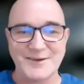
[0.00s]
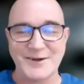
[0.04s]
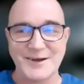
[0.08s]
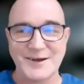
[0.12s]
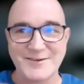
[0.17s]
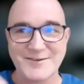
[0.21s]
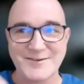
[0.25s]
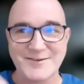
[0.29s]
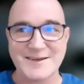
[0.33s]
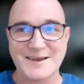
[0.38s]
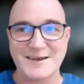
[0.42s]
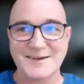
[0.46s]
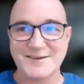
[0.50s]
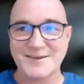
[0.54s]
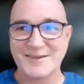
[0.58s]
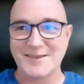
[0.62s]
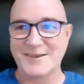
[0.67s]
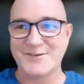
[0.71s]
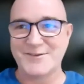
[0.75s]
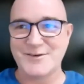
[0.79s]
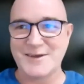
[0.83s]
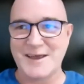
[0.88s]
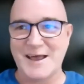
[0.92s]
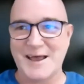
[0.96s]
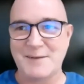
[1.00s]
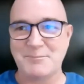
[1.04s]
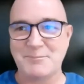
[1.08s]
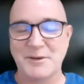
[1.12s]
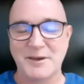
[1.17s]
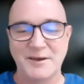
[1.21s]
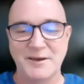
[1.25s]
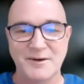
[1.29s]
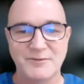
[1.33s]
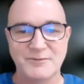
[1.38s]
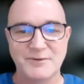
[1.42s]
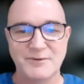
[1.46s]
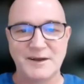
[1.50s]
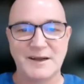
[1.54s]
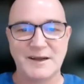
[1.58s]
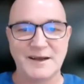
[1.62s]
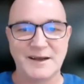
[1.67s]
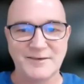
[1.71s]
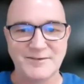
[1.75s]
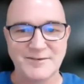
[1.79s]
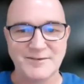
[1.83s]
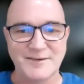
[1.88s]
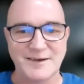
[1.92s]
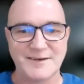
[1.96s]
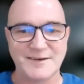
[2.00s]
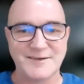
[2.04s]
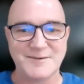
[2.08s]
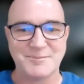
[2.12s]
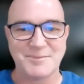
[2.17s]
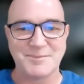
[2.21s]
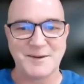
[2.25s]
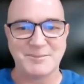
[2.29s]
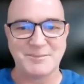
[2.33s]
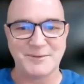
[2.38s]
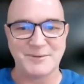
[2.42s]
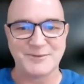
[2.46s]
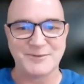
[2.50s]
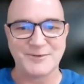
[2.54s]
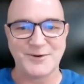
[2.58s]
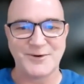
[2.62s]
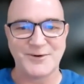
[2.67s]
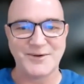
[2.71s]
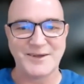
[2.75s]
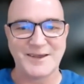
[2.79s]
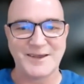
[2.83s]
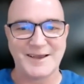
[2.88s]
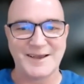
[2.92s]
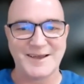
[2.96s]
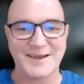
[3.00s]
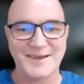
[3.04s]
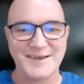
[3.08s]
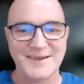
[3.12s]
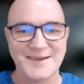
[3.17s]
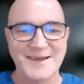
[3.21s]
you're listening to the chat, but you're not really listening to people talking.